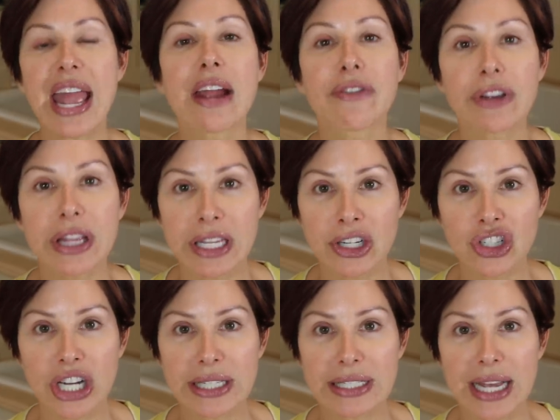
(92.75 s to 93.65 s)
everything
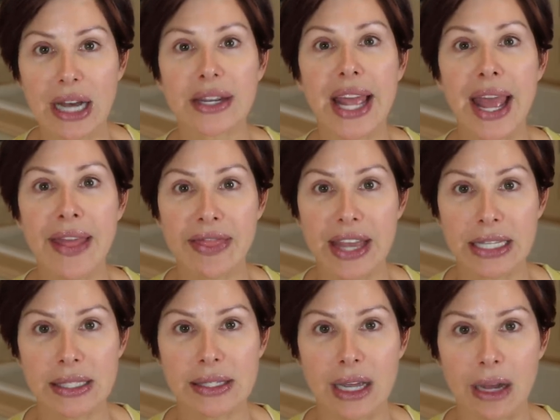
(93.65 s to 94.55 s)
checked out and
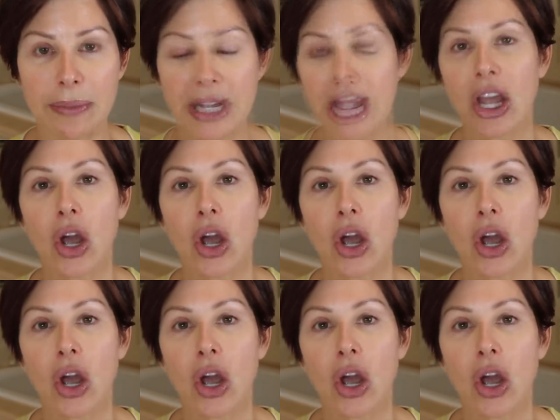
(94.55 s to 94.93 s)
then some.